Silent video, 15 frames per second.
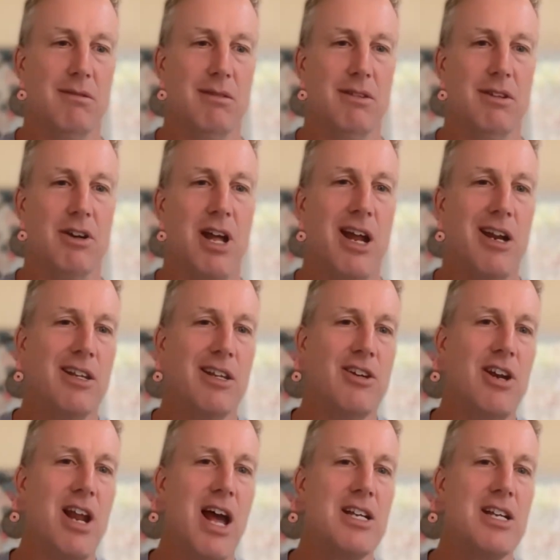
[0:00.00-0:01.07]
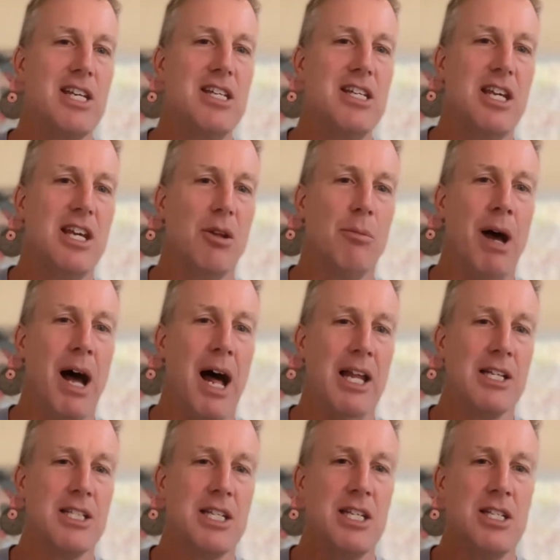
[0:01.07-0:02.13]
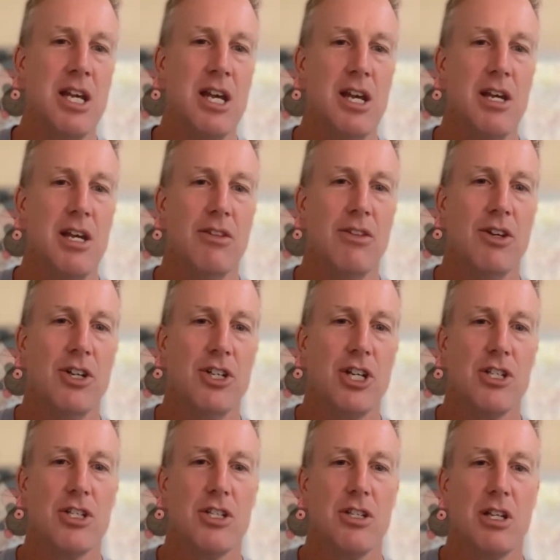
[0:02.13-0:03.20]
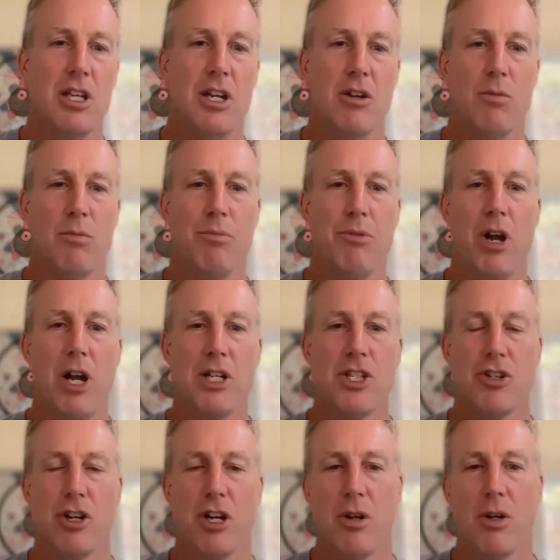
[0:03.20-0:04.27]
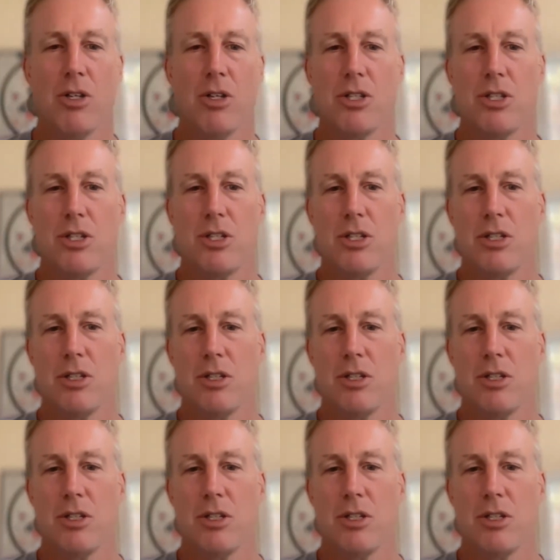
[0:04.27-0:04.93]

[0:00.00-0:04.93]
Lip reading: they're not detailed policies. They're just, broad strokes.